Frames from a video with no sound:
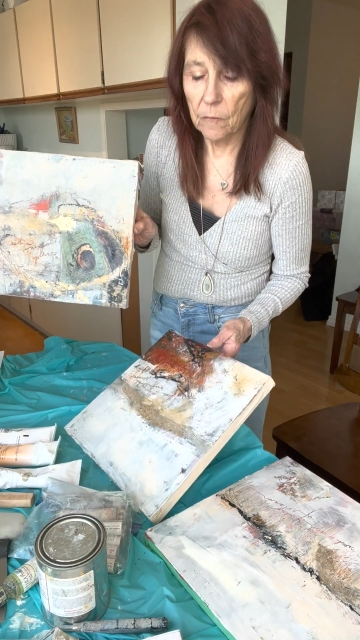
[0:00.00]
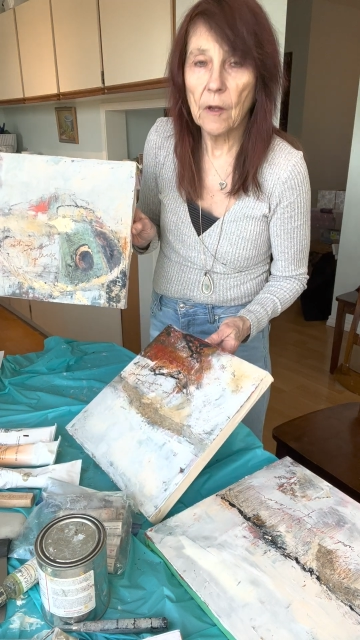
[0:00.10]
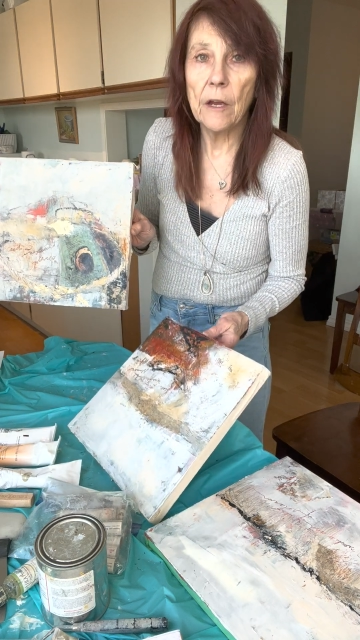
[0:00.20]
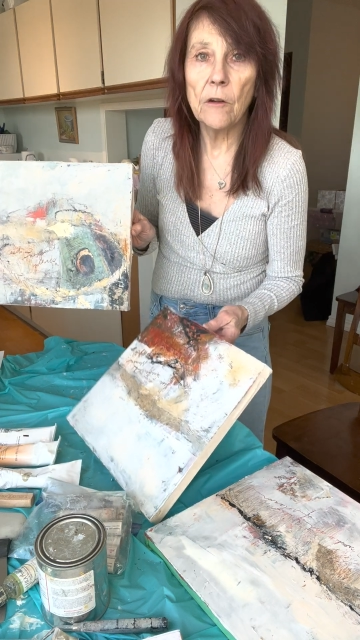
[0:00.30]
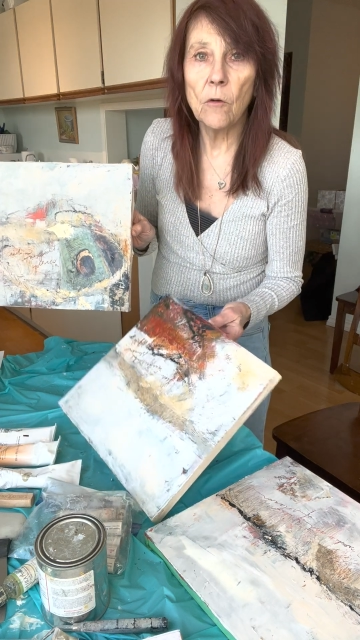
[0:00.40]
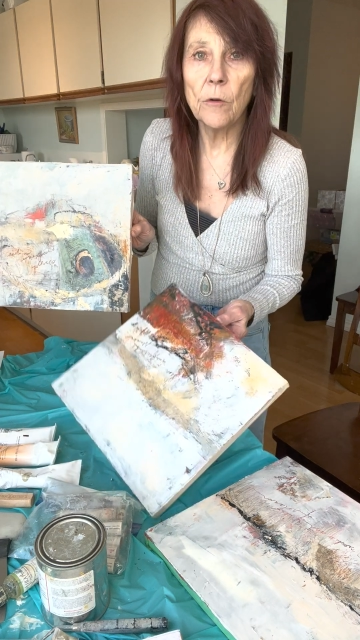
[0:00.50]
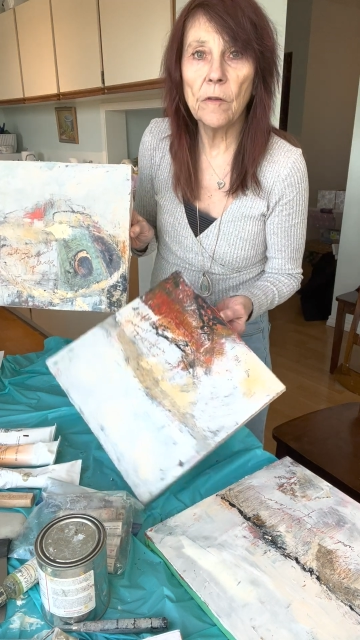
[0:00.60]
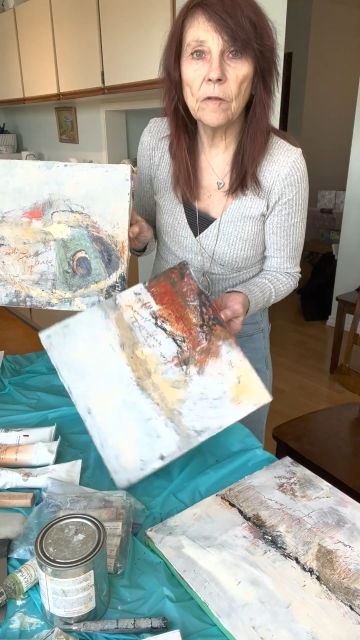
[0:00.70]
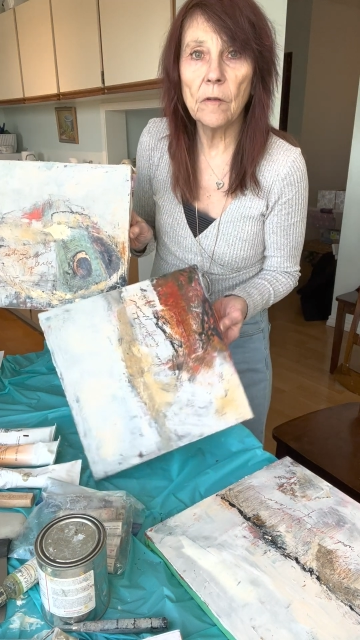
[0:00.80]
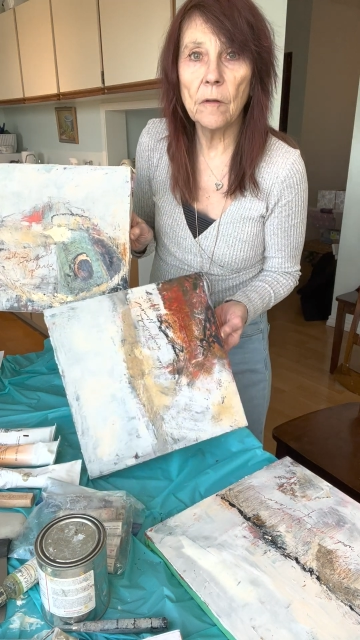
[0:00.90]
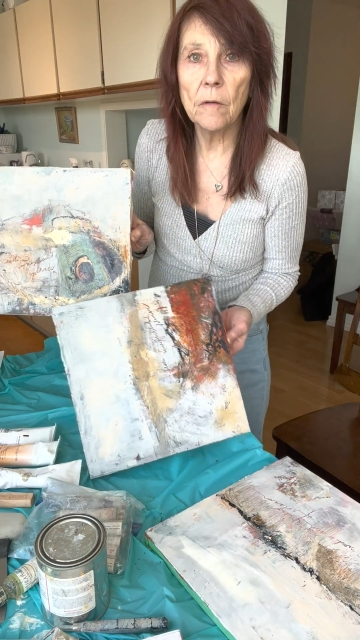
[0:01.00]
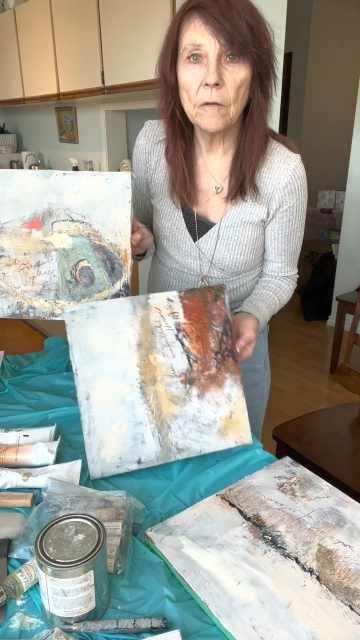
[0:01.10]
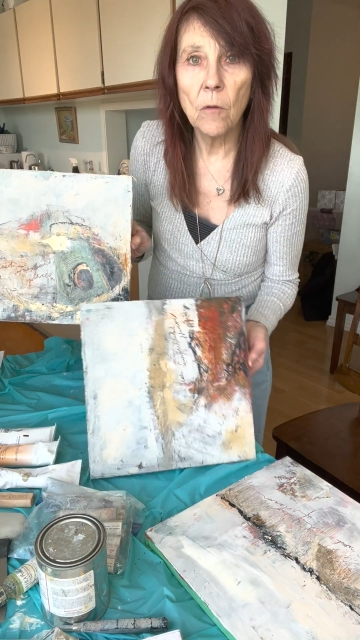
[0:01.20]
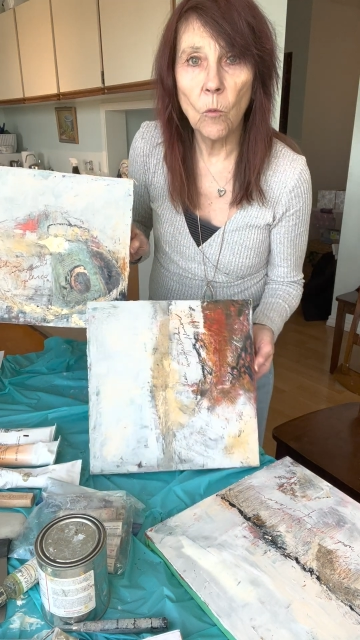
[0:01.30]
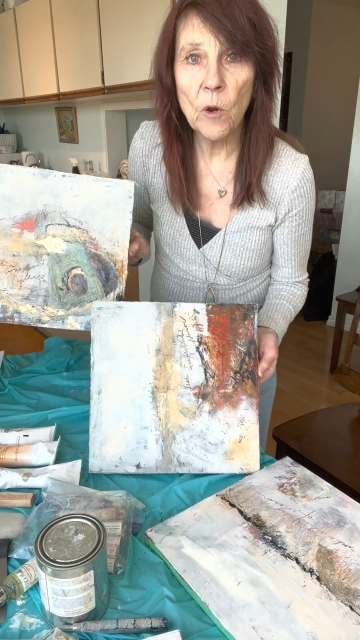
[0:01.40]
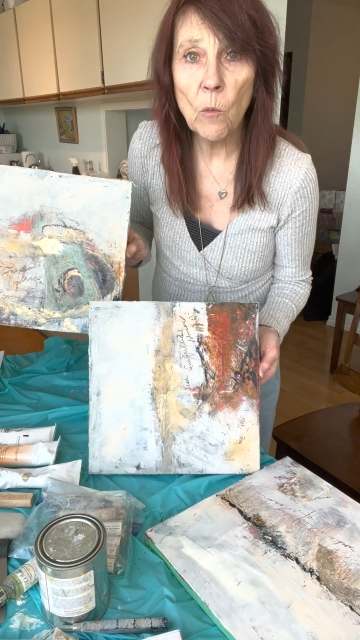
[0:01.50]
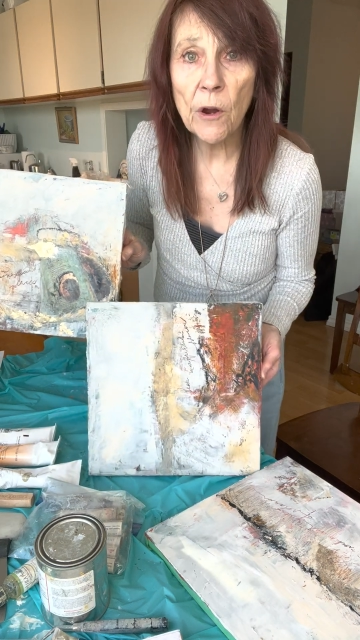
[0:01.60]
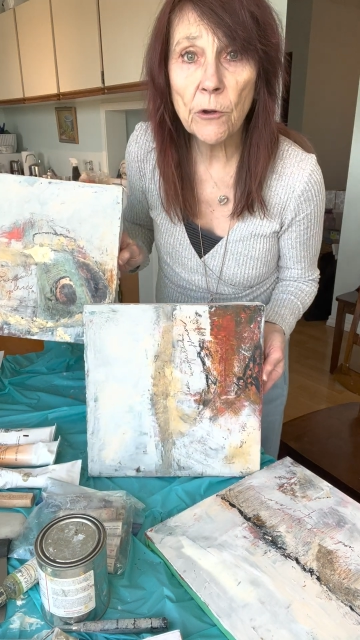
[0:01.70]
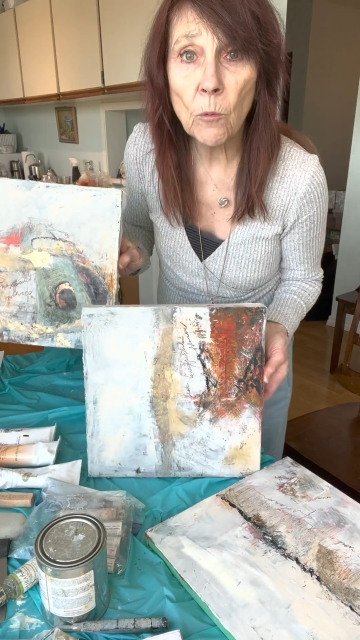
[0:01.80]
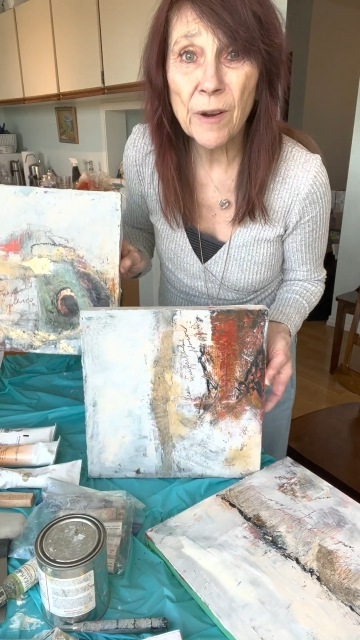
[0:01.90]
I know you
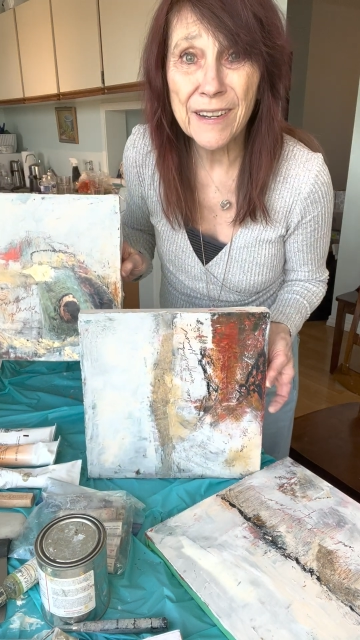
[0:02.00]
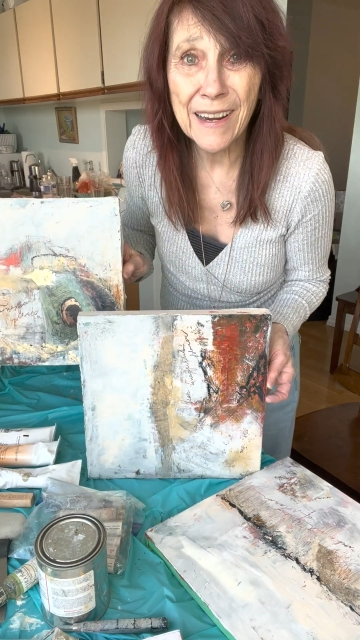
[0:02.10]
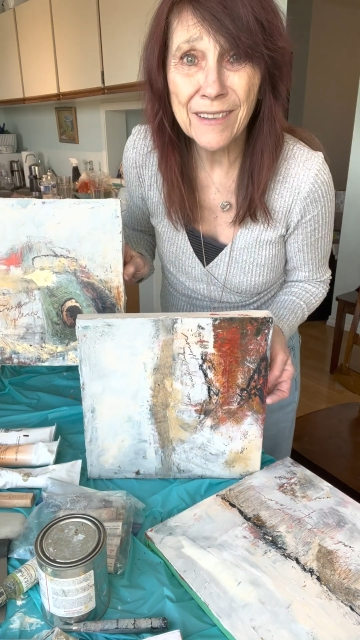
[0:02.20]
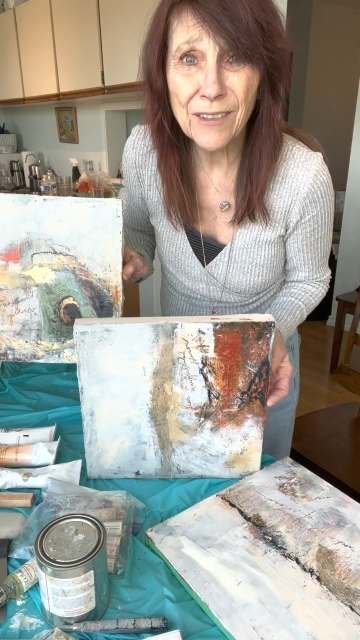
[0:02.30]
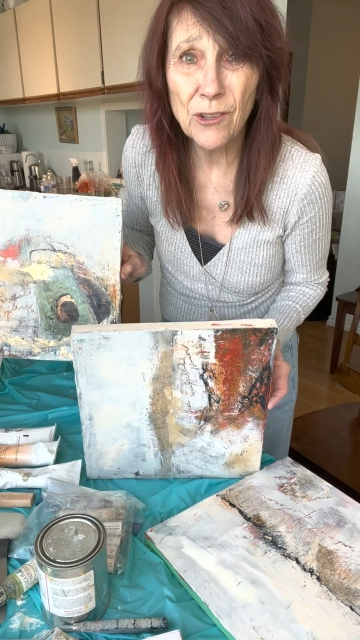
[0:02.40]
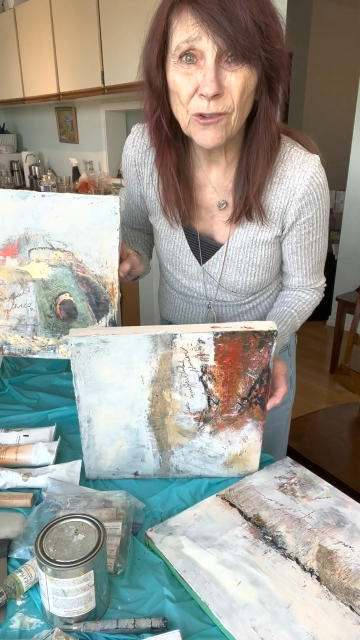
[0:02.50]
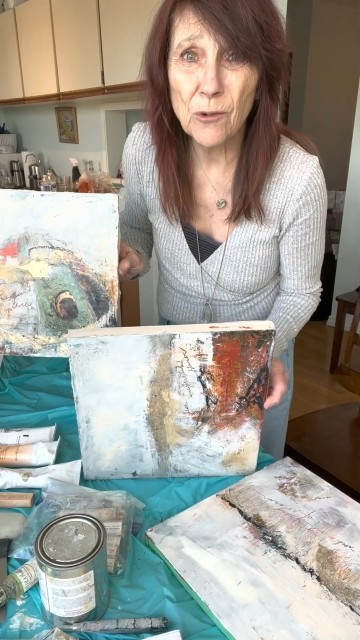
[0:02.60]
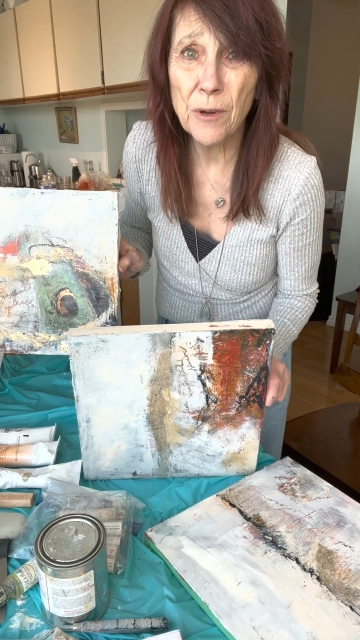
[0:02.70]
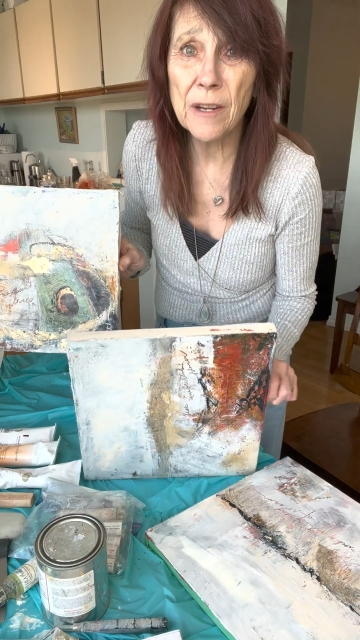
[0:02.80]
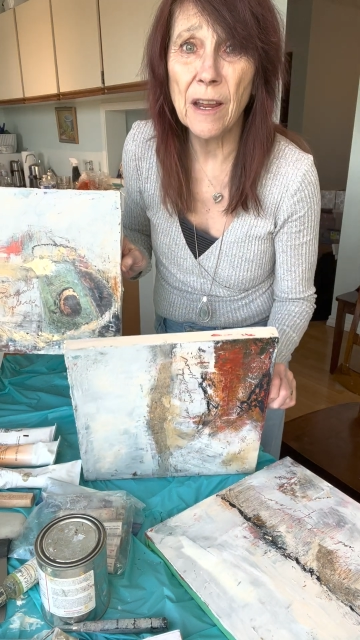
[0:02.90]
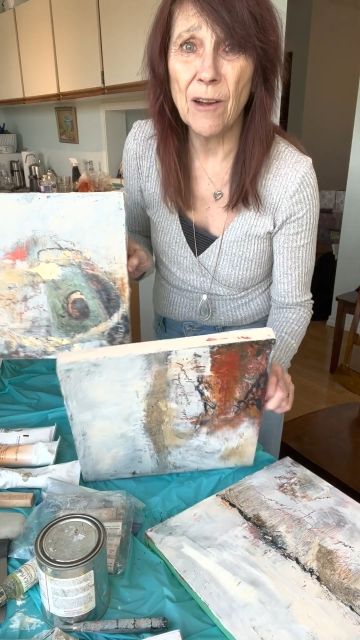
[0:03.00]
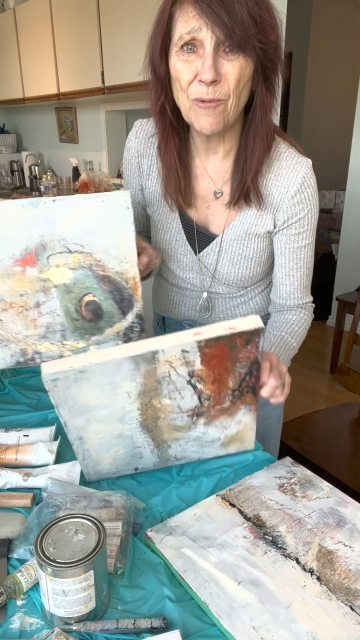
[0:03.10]
wonder what Nancy's doing now.